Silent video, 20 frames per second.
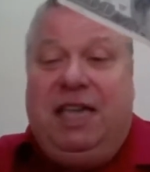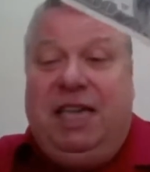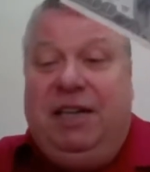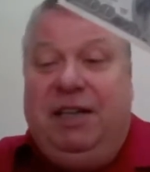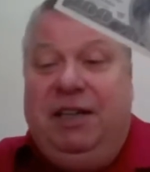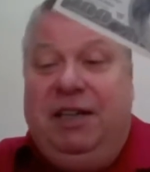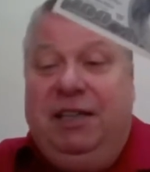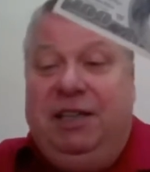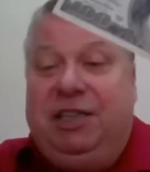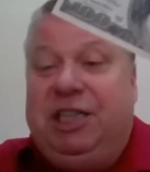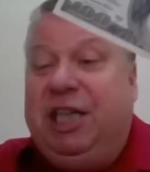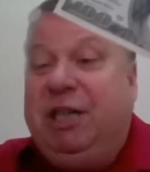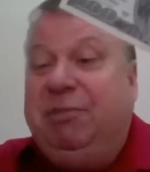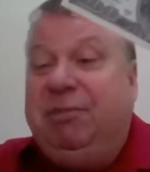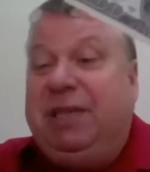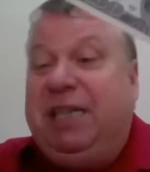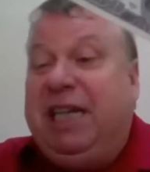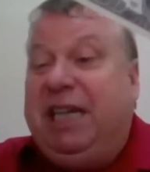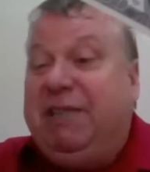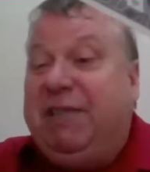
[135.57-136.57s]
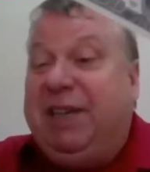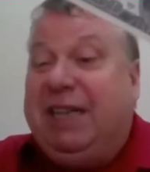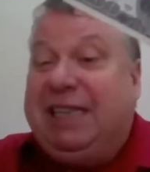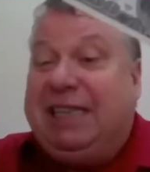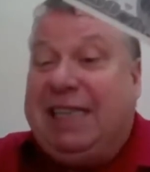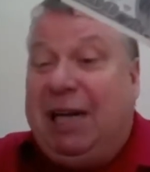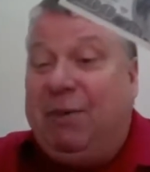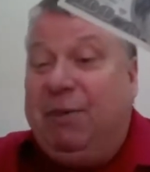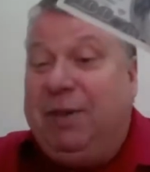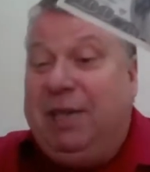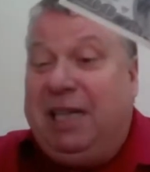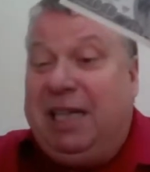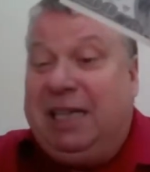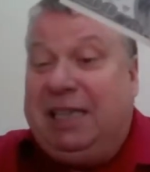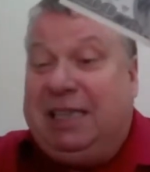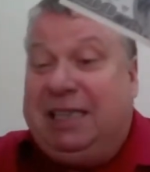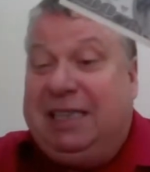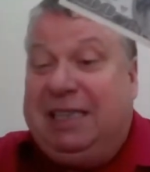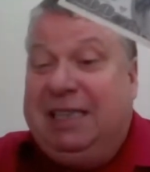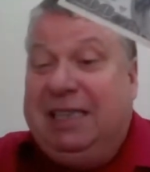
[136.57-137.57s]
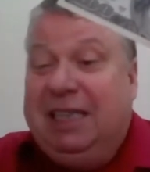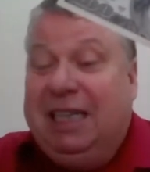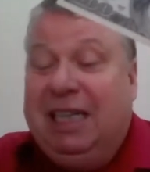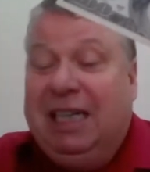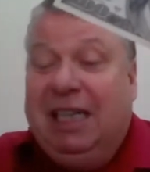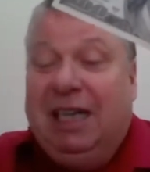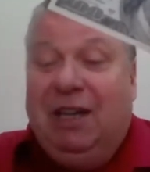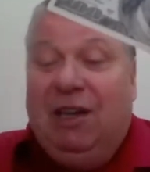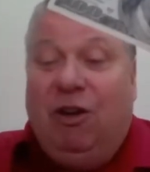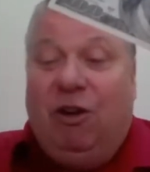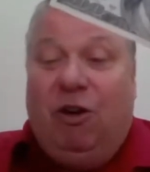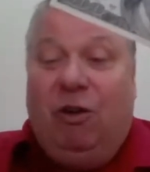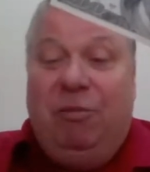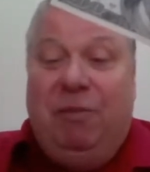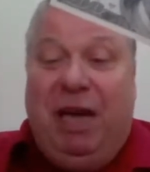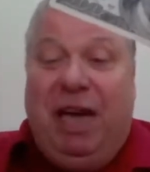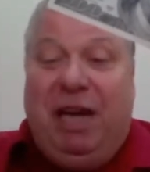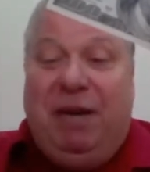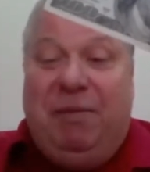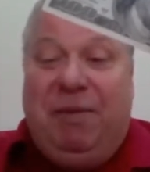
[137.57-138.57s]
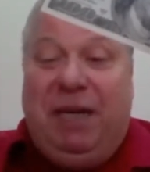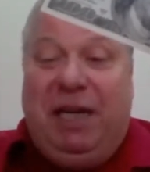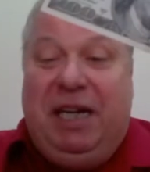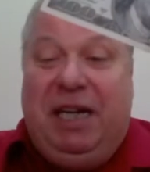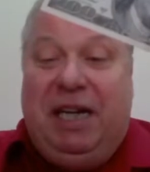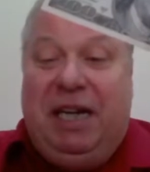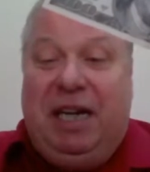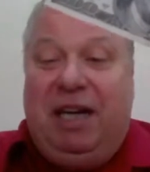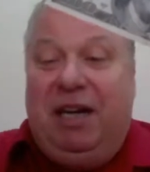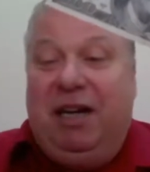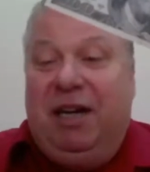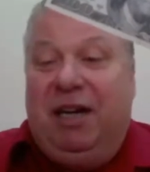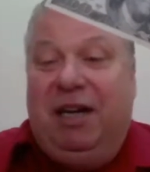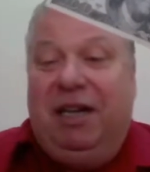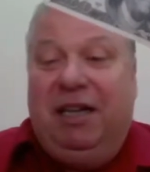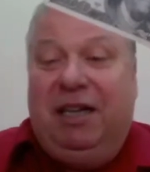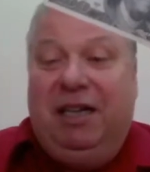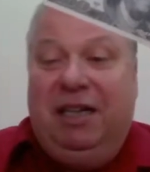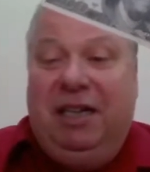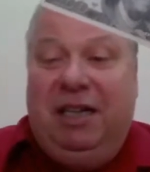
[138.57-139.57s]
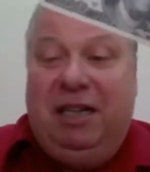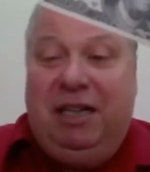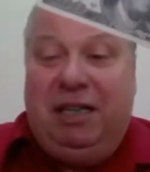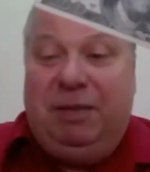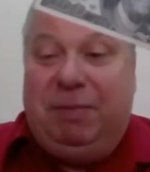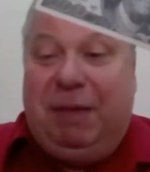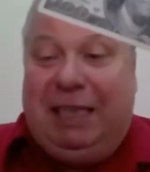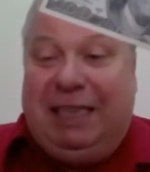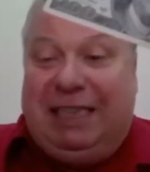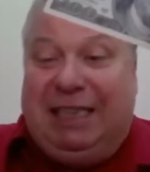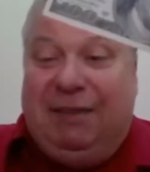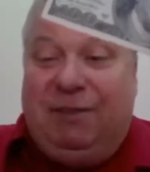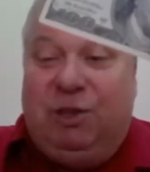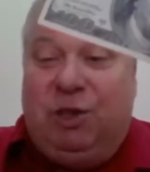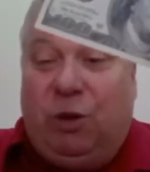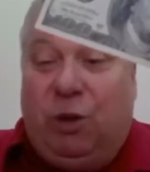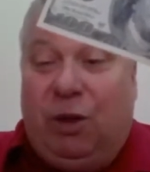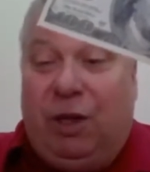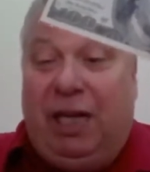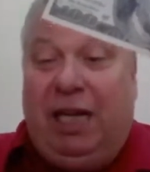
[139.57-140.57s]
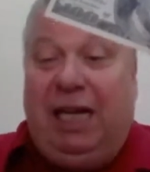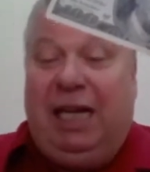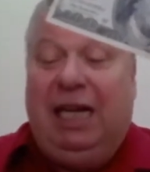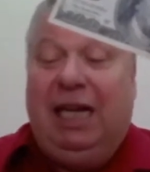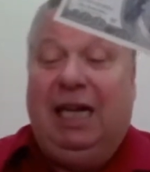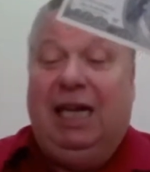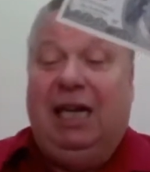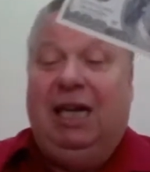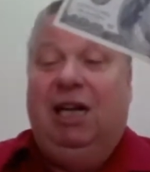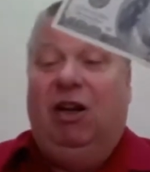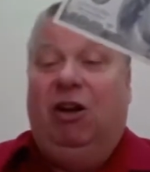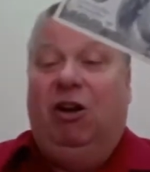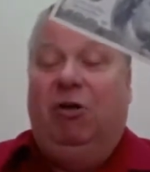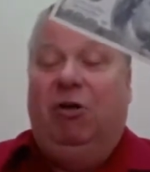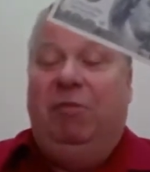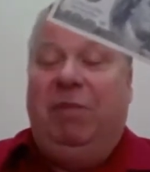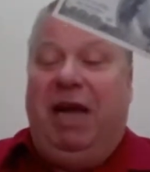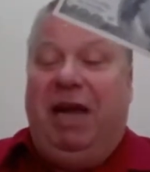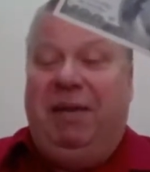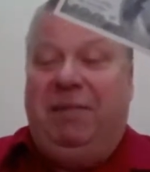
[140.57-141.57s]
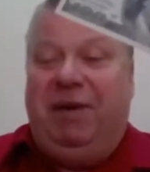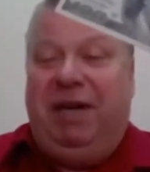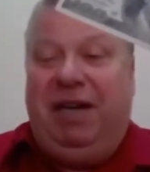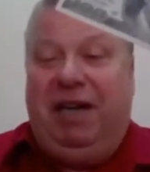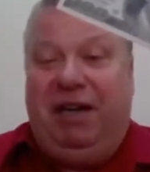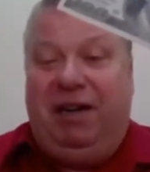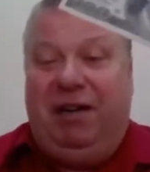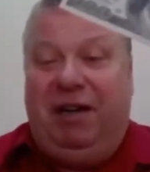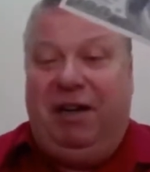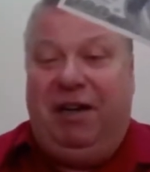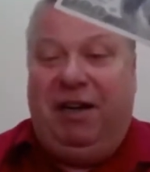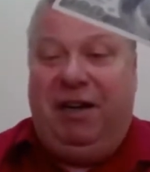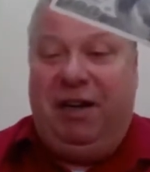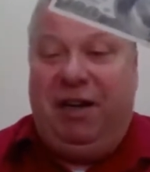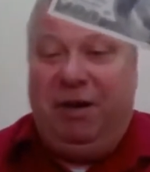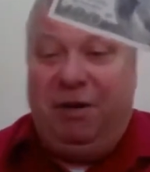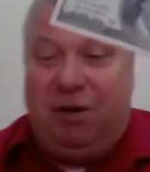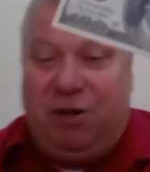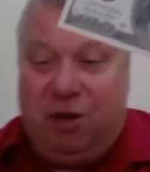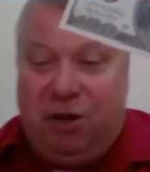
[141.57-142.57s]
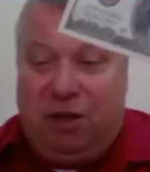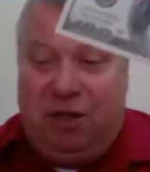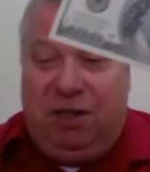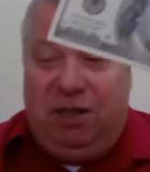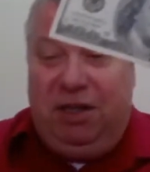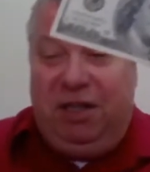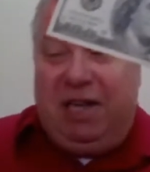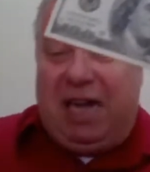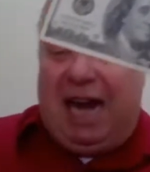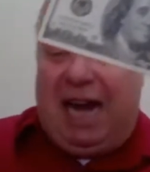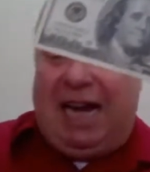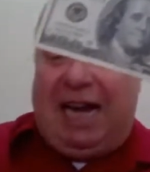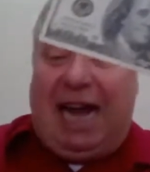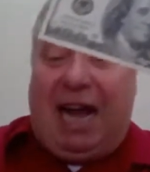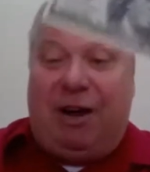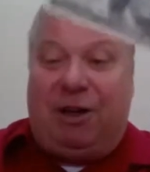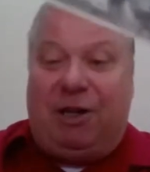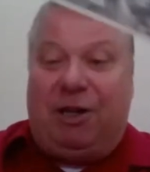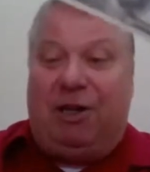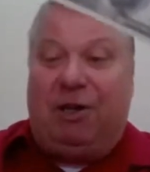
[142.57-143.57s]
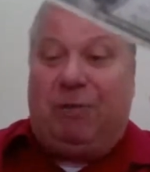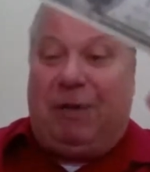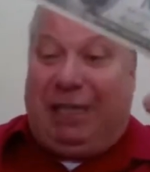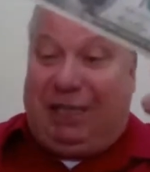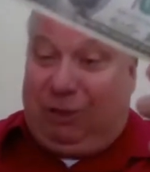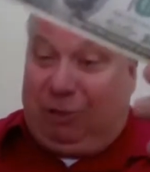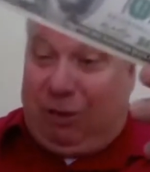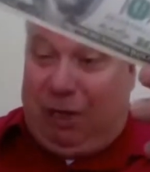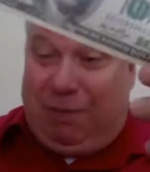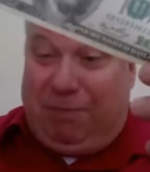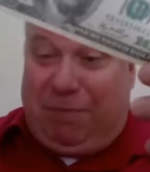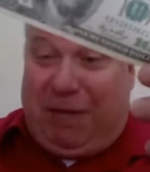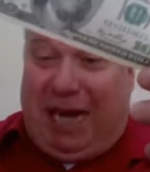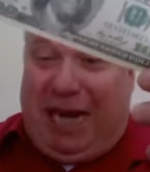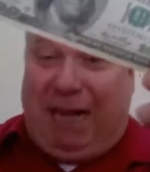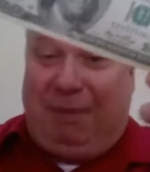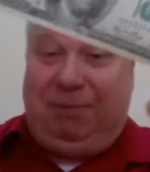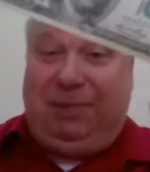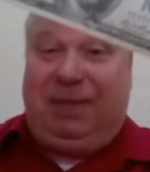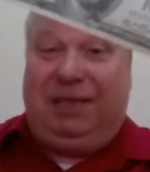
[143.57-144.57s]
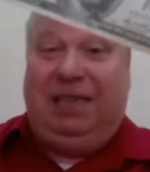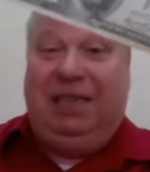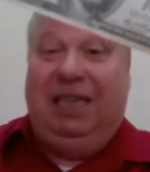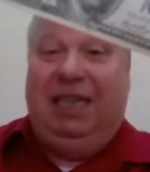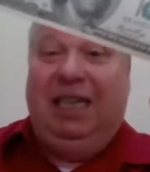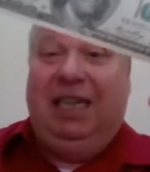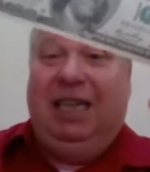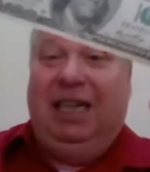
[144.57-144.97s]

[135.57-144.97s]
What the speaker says: cheap TV set with this, or maybe an expensive toy, or maybe a good night out at a restaurant, perhaps,